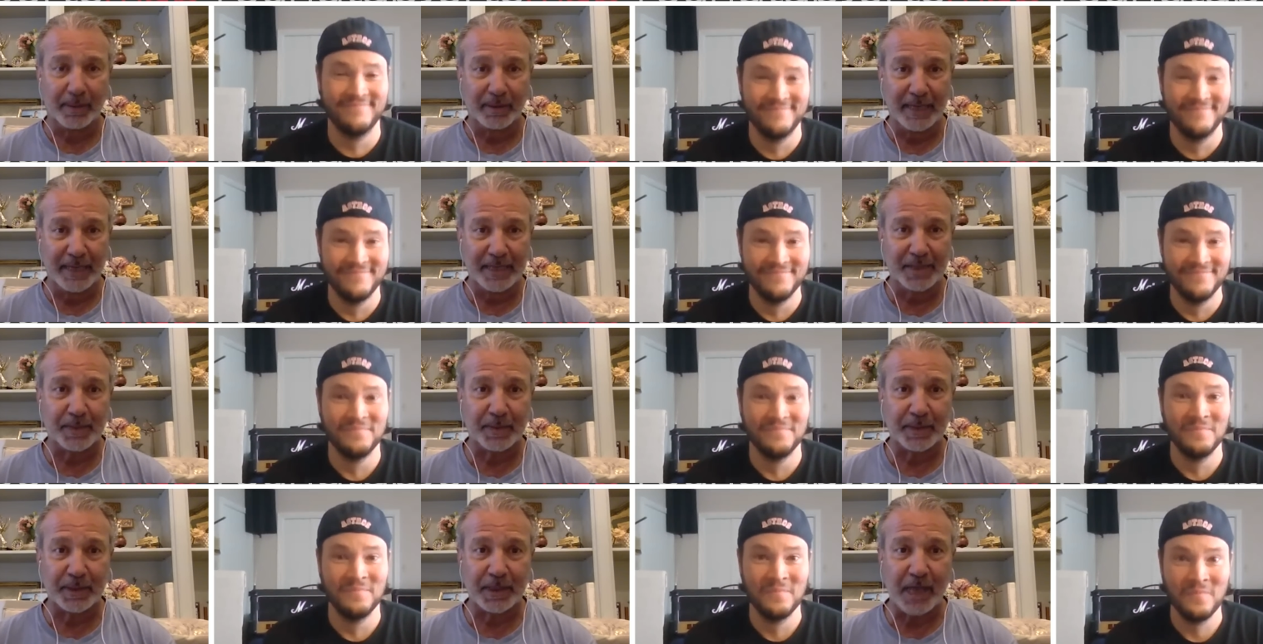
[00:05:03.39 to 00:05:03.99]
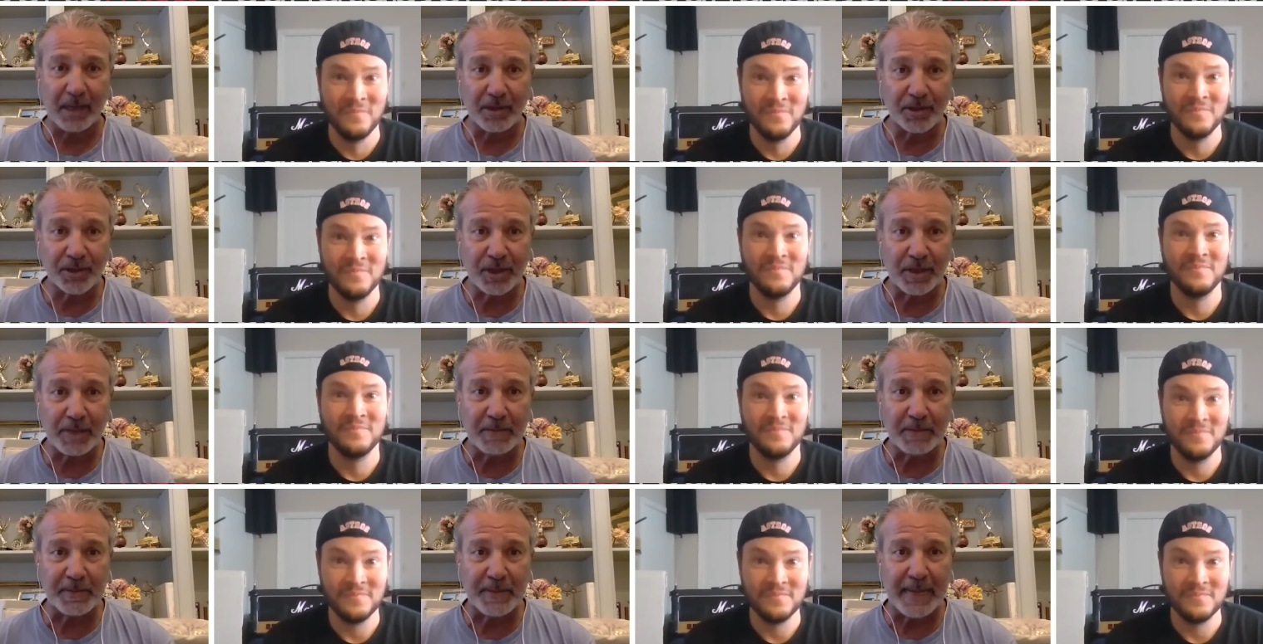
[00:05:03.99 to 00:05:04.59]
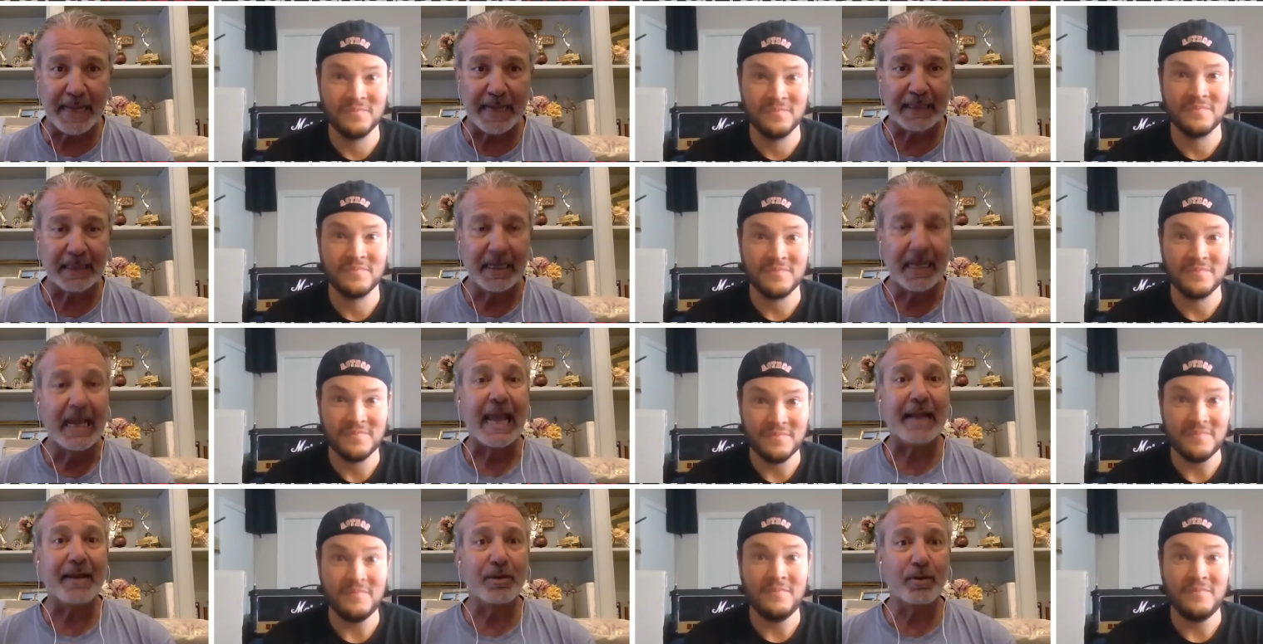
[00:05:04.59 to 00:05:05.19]
Speaker 1: Lance McCullers comes back,
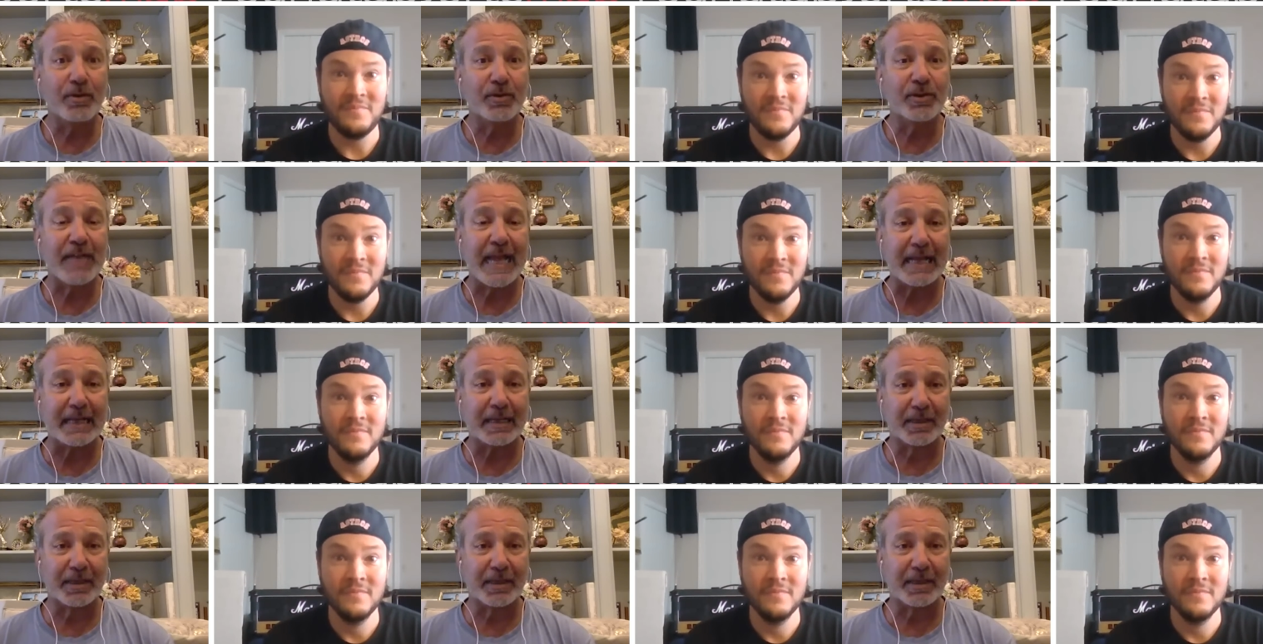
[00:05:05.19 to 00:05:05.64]
and who's that